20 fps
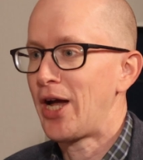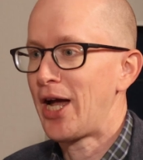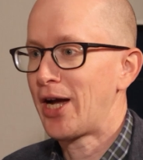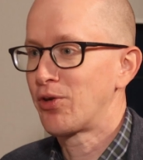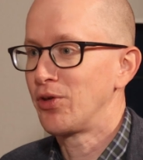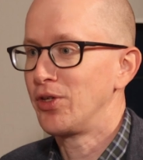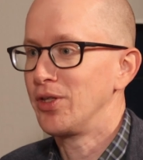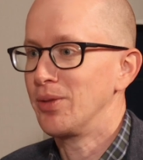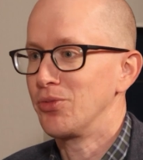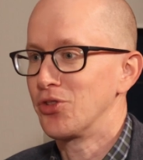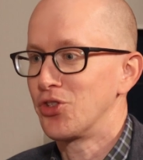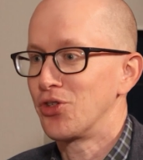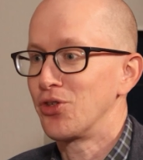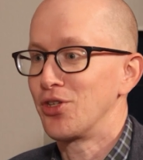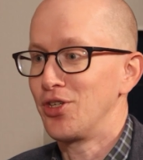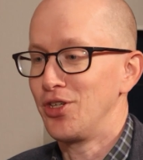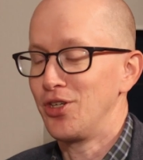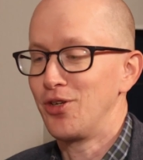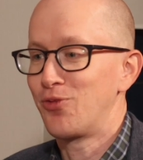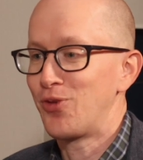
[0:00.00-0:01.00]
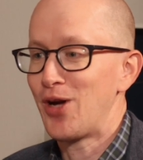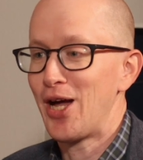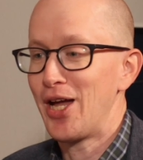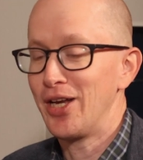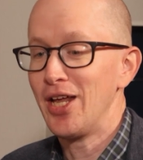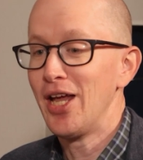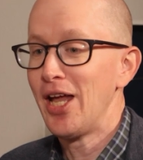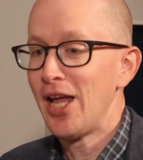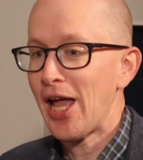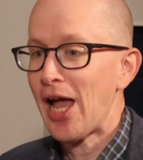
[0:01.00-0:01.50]
acronyms that are going to
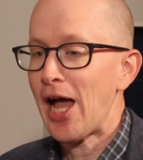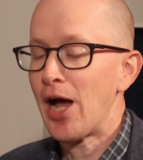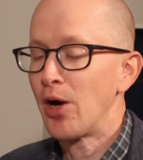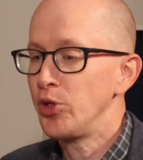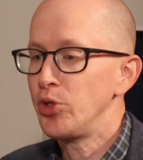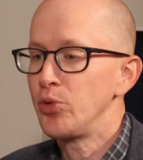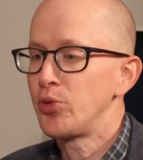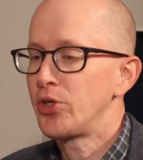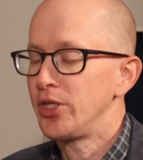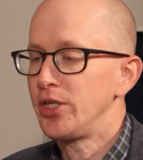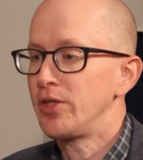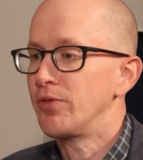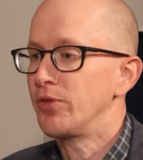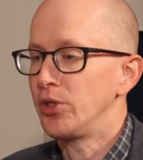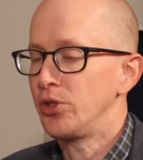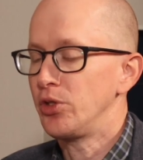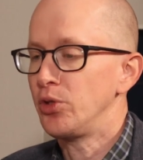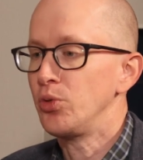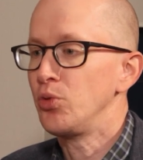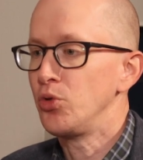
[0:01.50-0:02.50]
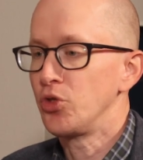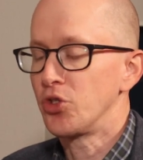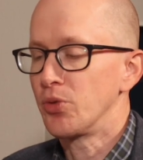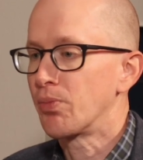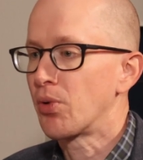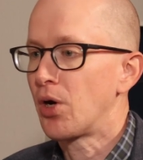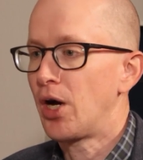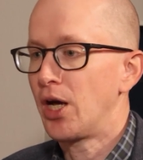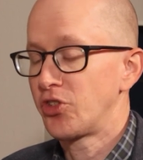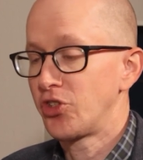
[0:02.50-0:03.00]
define how you can even use
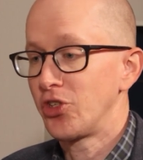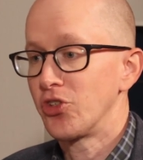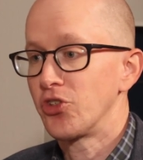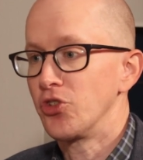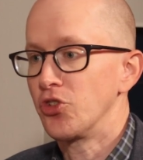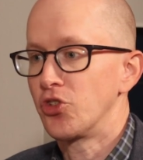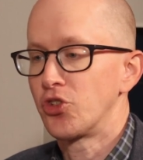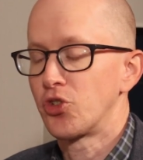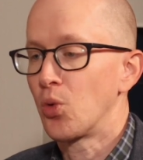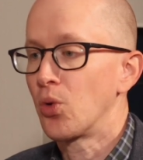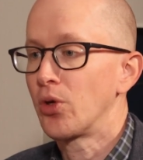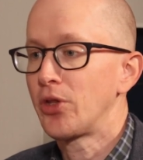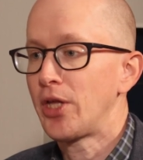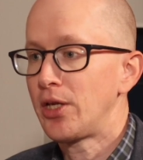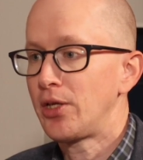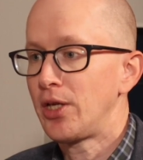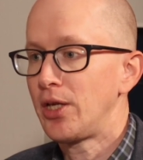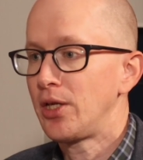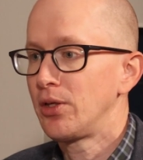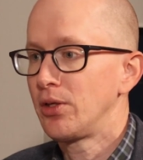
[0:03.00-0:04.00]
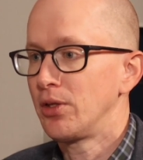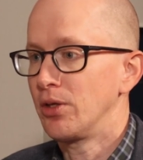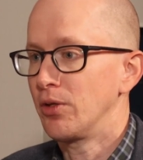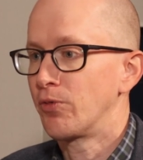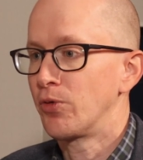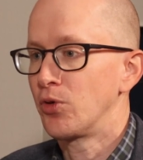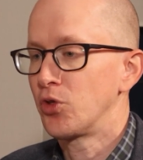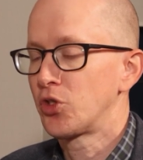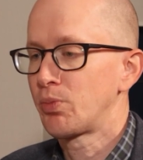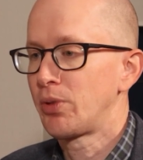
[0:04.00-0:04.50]
and process and store that data in the
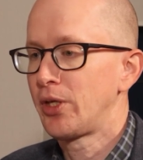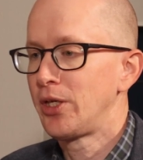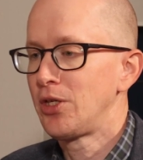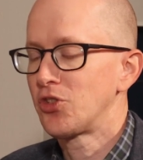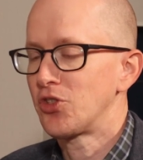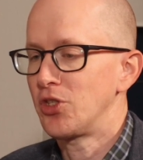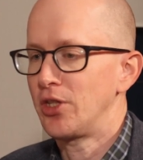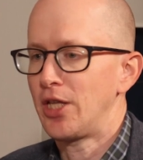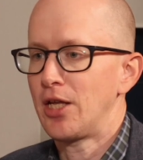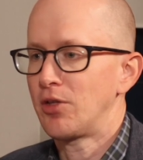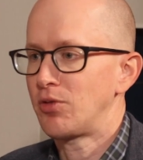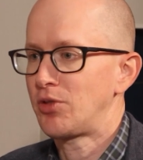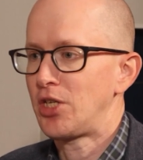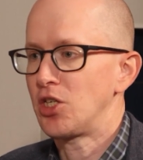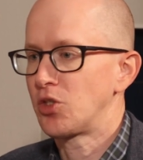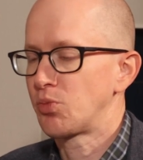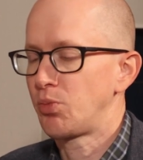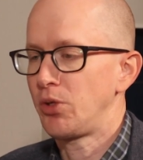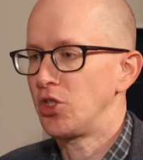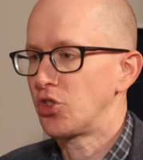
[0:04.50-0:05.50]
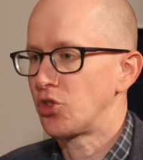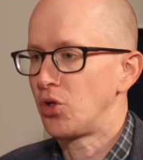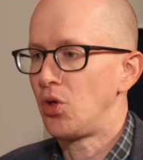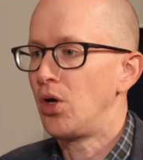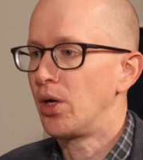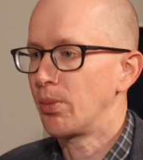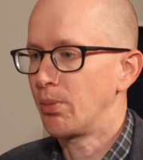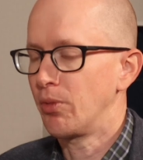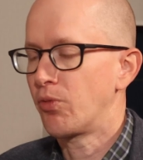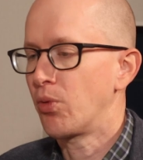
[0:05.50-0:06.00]
first place. And that takes place
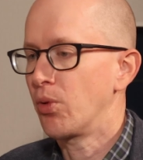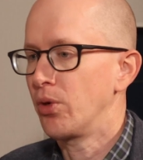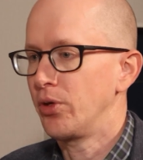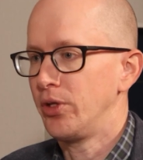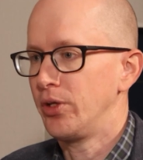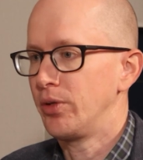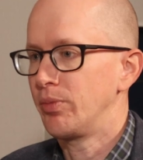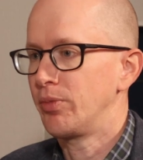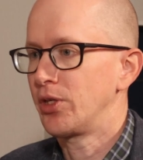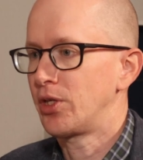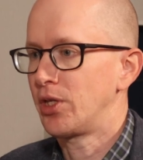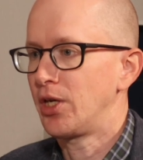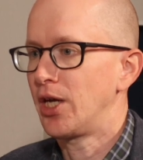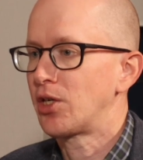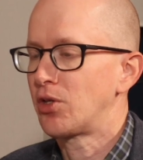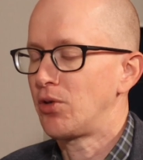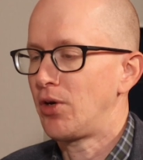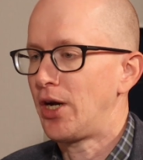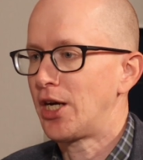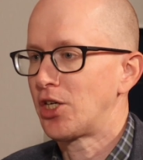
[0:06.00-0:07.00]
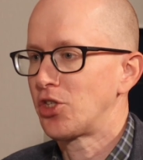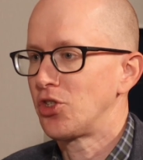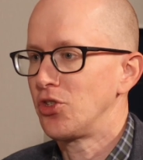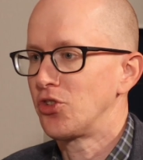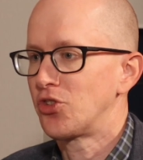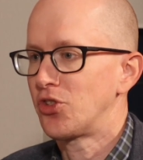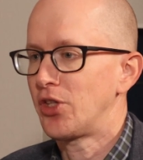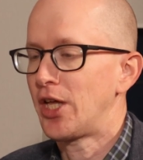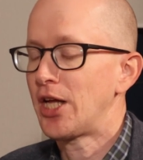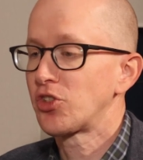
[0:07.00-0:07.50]
long before the connector action.
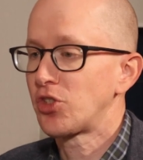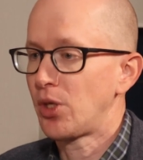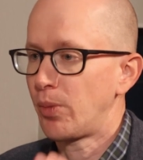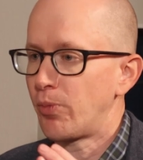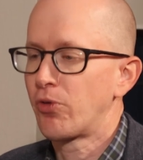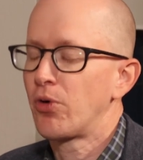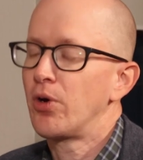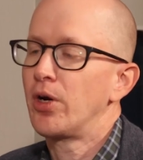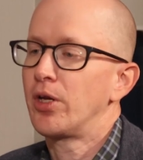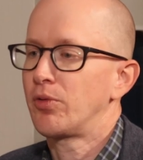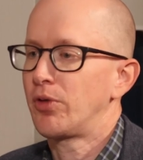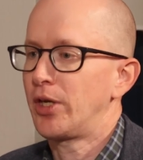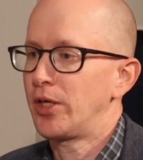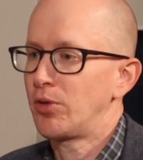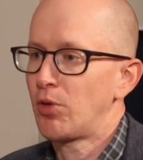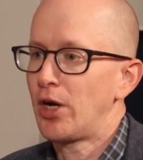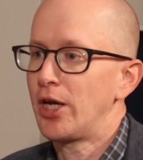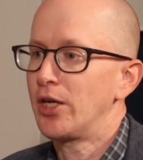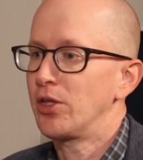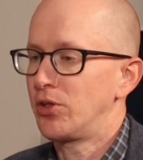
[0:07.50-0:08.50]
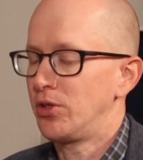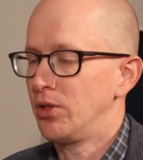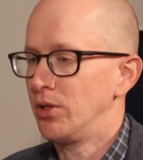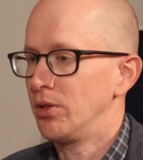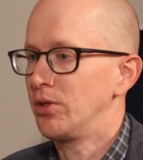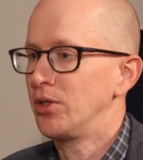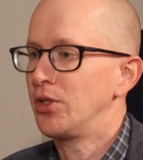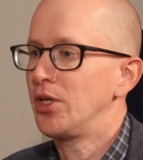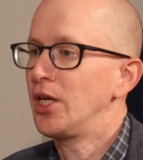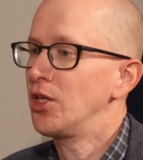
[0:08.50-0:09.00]
So that's up front, like right at the
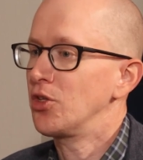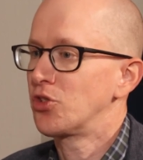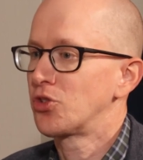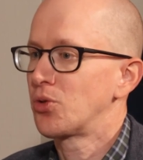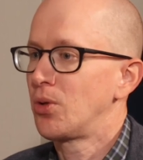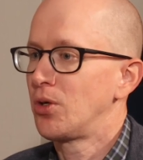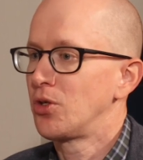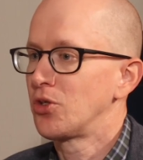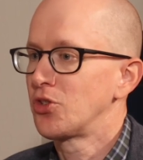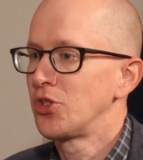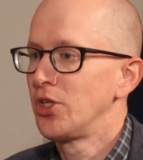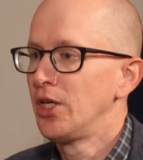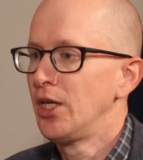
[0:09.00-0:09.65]
data source.